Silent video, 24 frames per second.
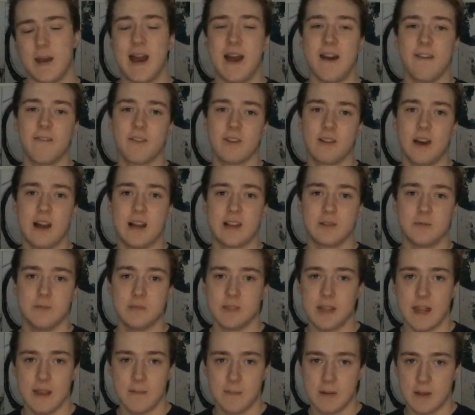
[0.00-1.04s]
Half a classroom
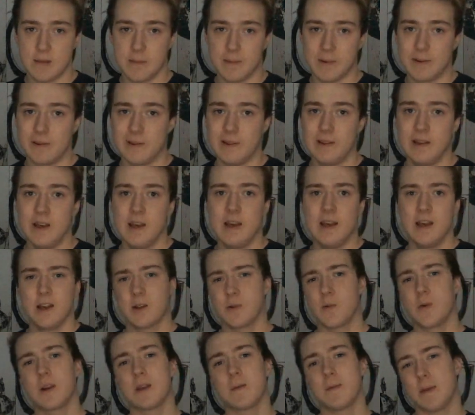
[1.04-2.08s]
is 10 people.
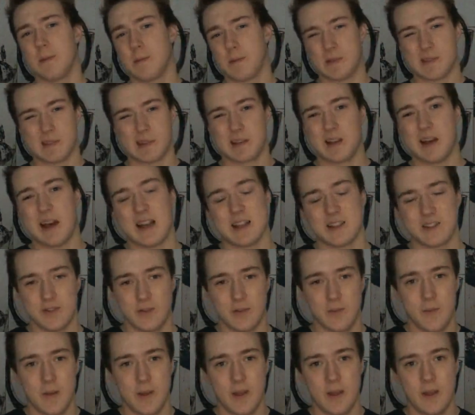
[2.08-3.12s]
20 people is a
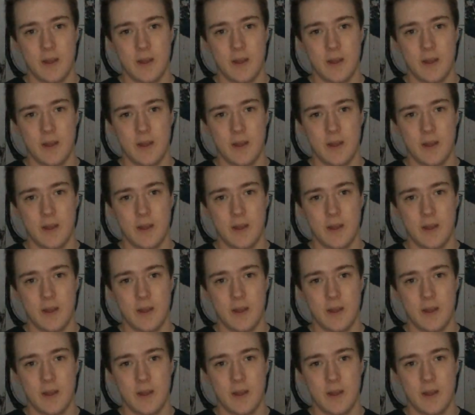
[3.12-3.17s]
classroom.